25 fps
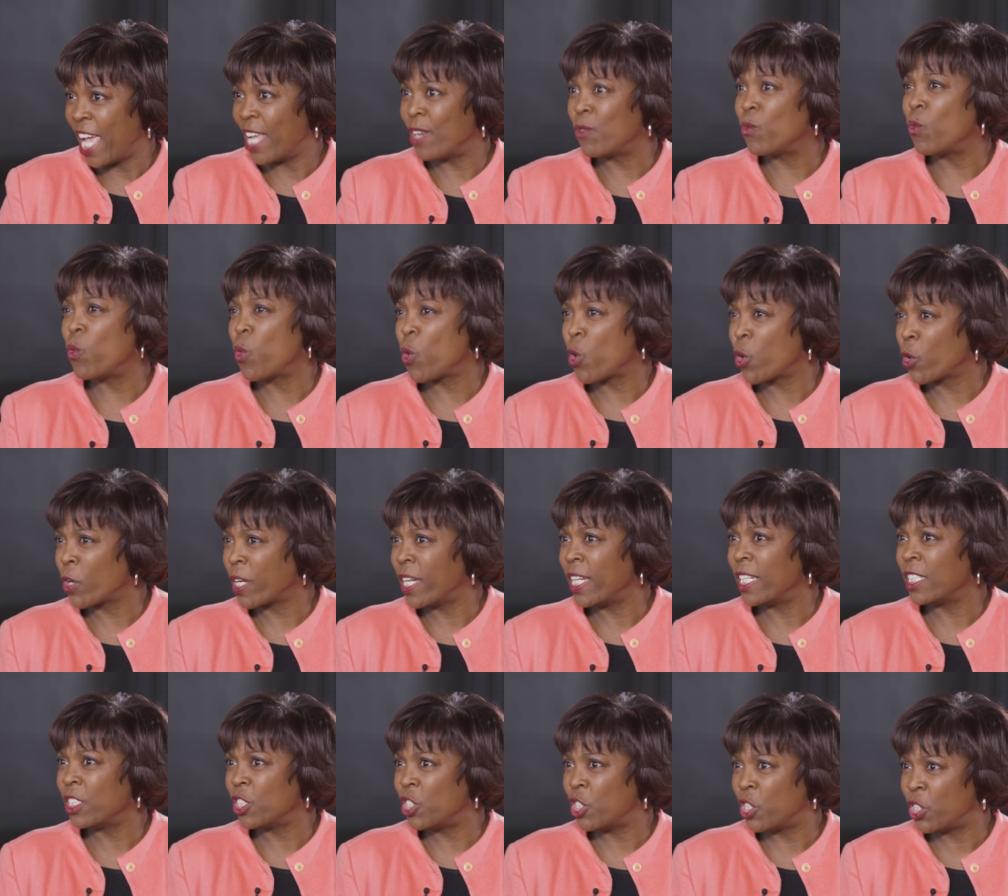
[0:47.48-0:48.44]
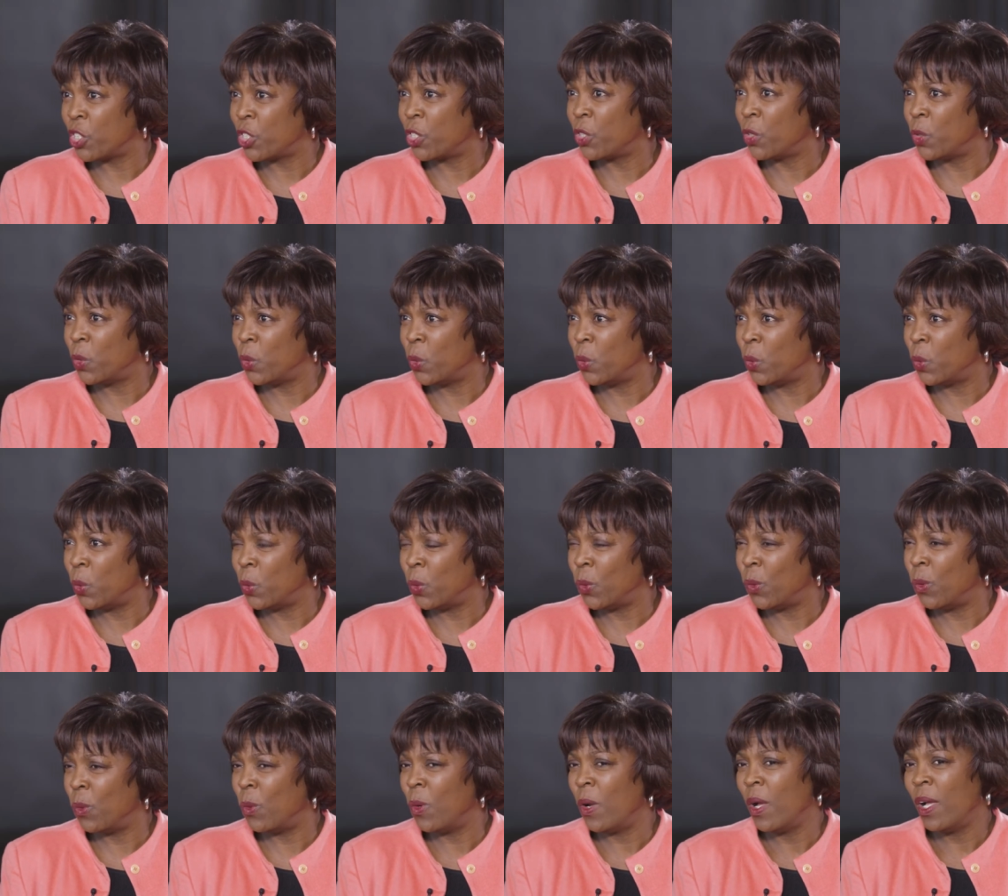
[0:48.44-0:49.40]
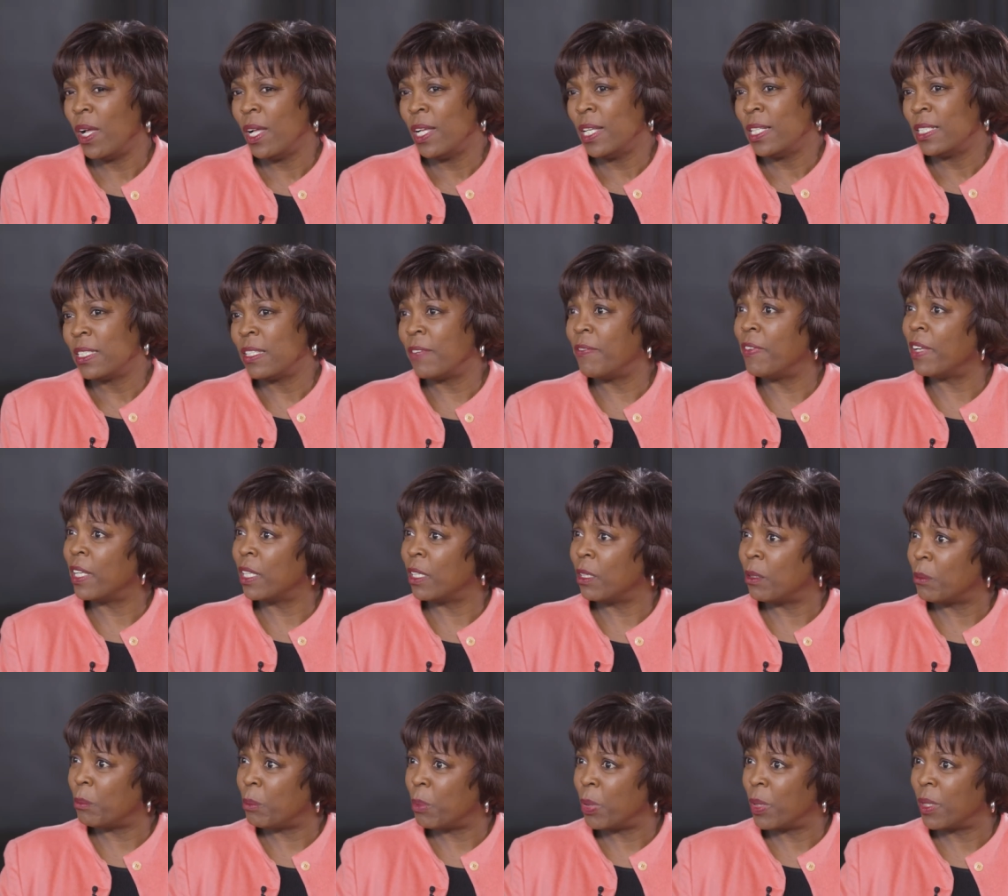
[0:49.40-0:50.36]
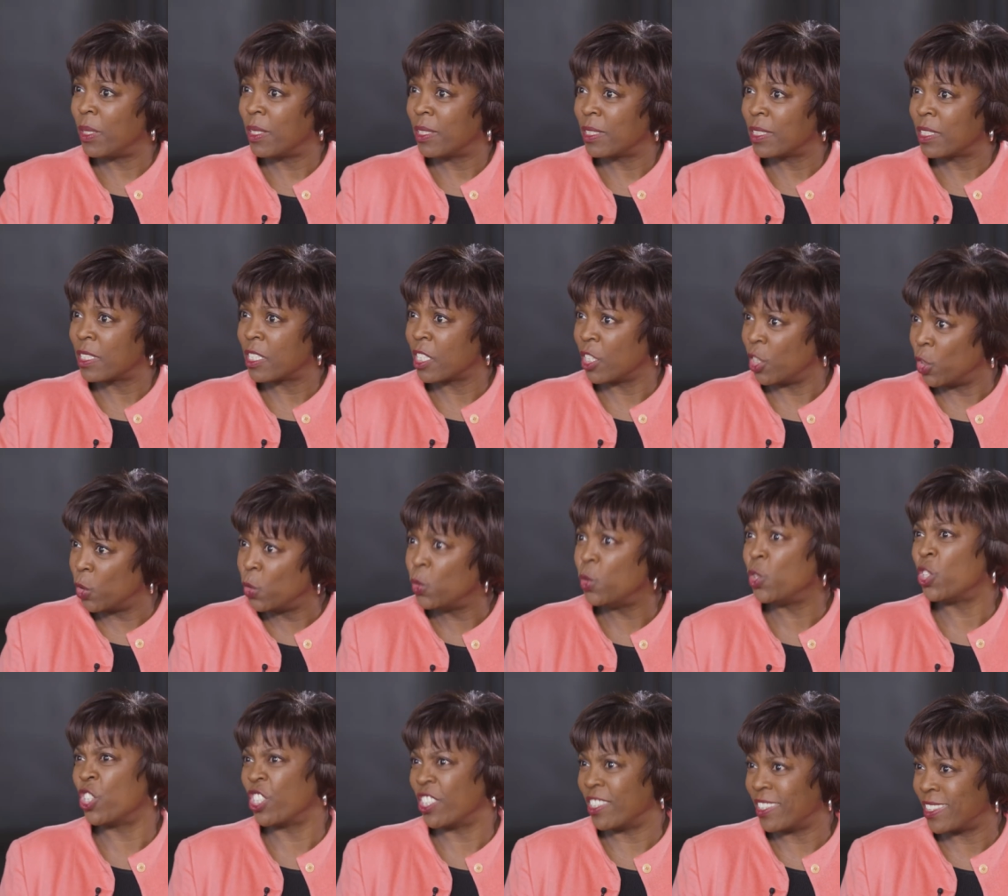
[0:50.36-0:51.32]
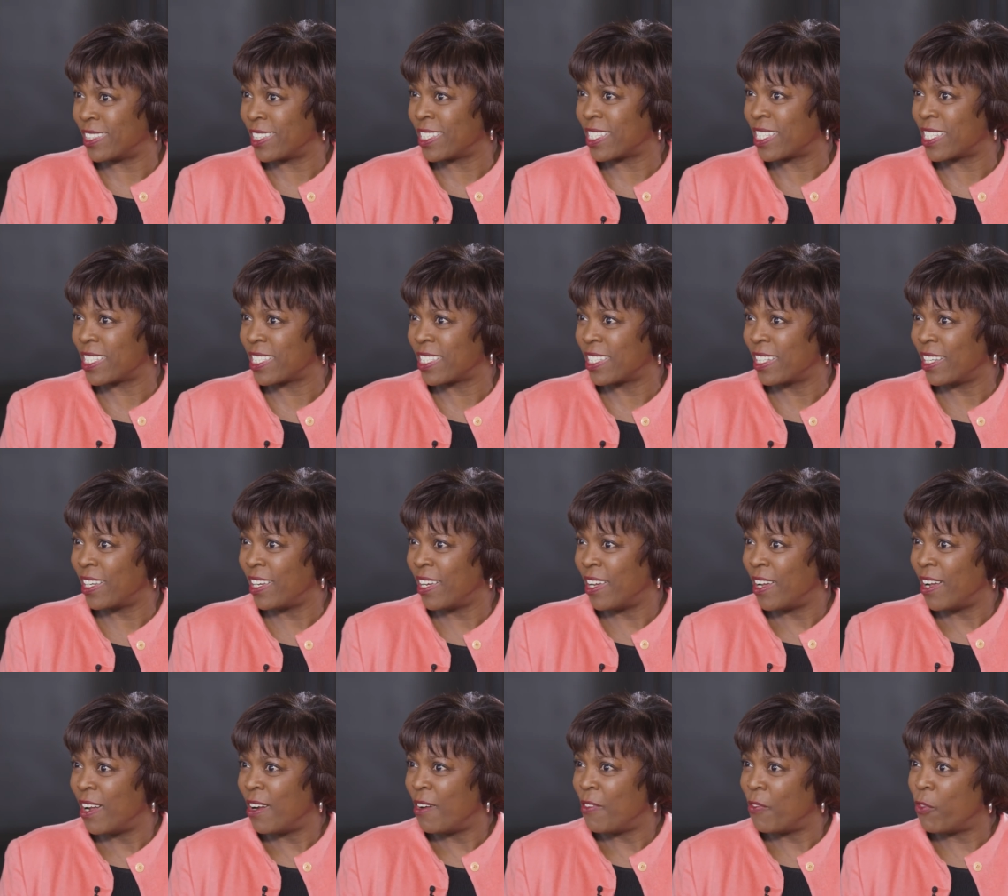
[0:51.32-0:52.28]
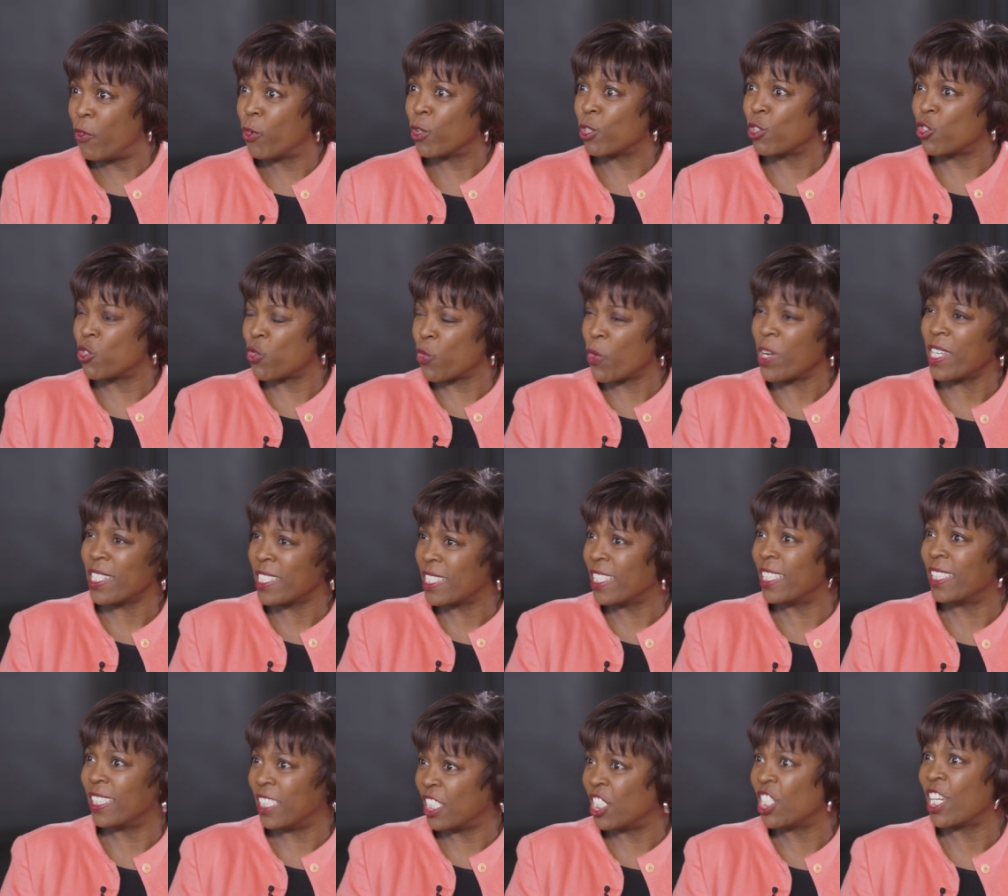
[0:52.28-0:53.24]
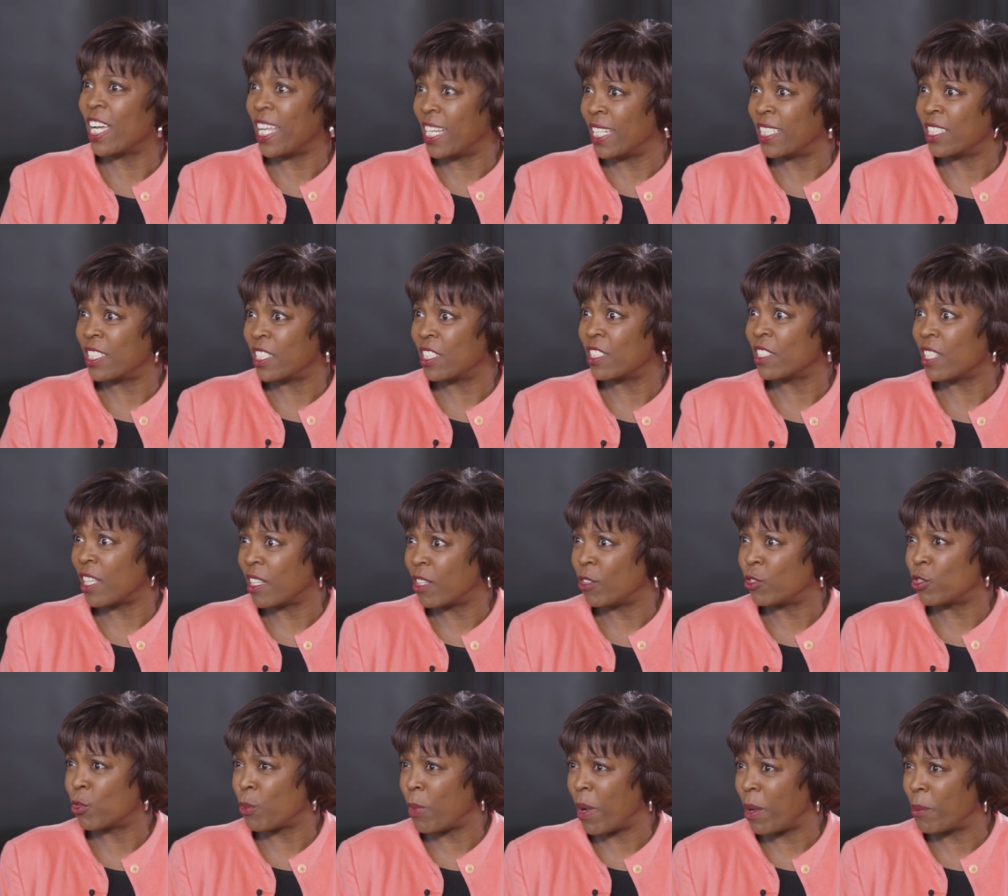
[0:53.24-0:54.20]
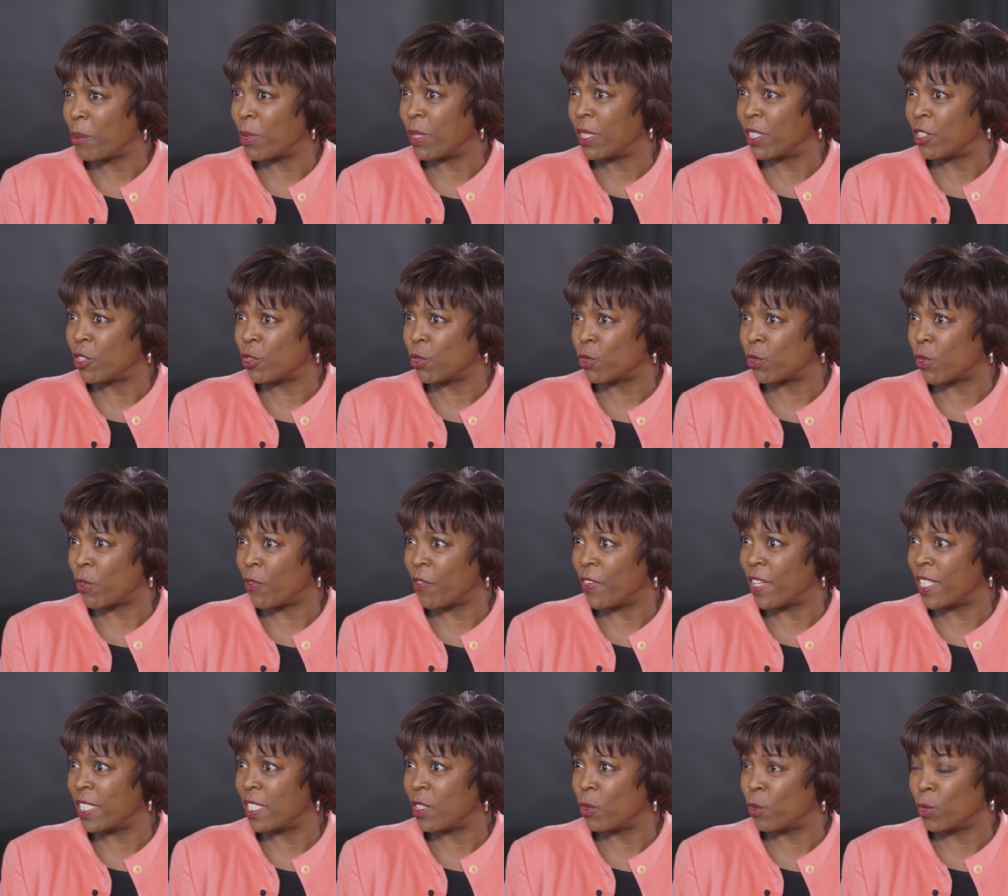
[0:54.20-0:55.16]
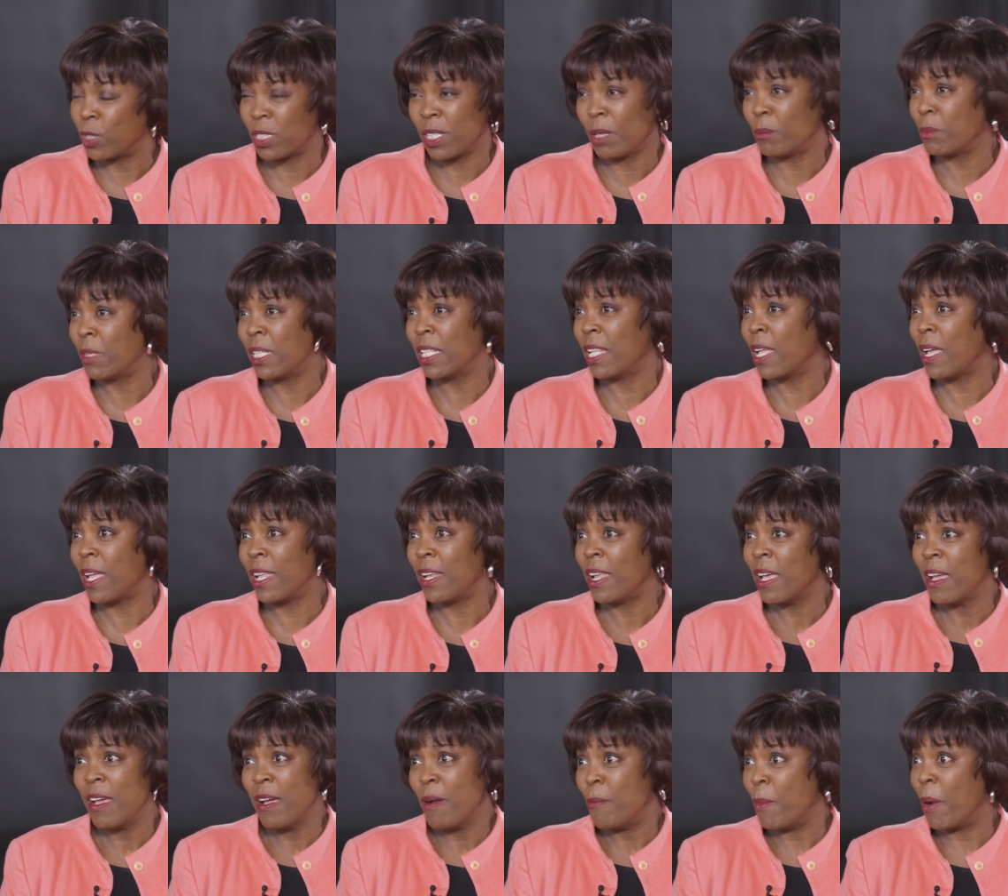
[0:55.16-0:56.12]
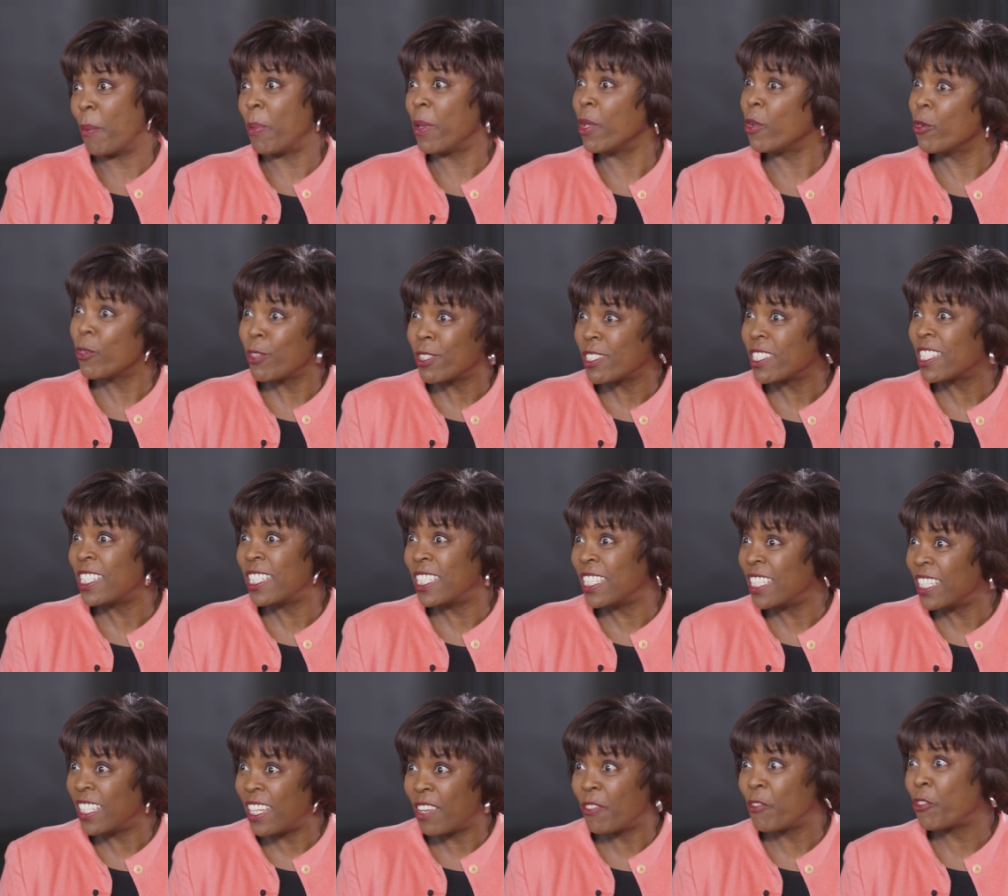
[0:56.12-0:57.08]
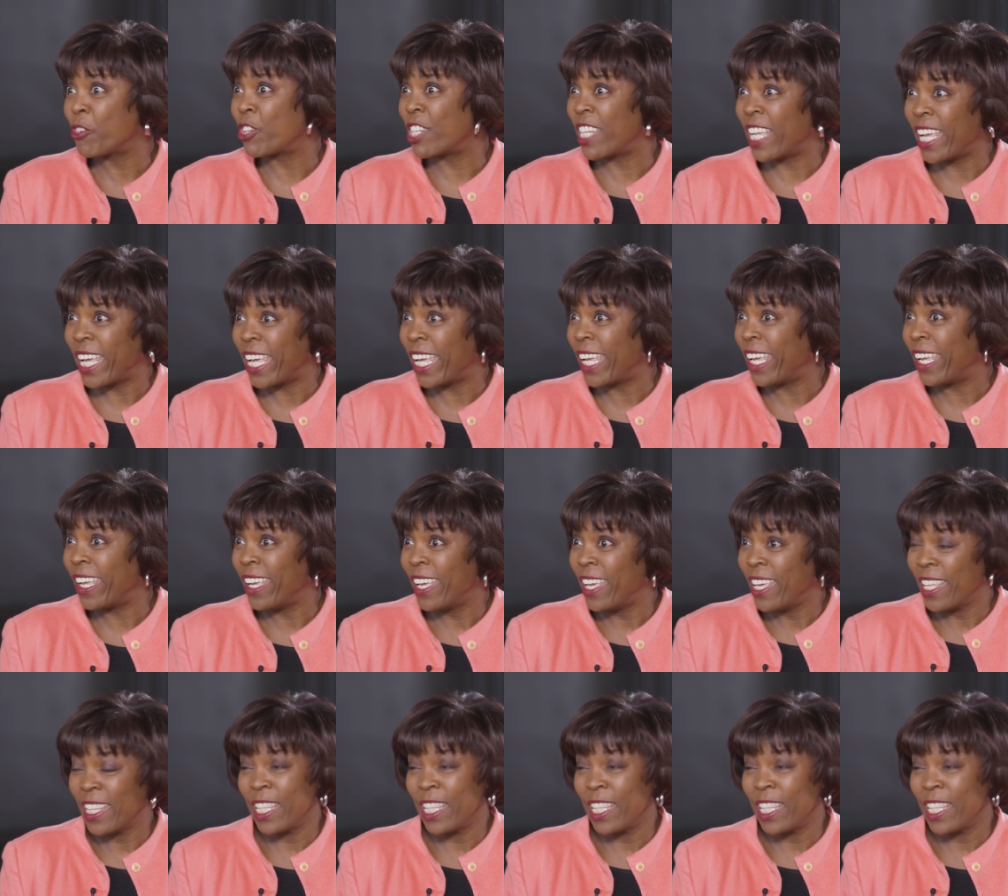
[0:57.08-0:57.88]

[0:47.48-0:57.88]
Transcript: and working to develop solutions for addressing the challenges that those populations were facing was something that my parents did every day,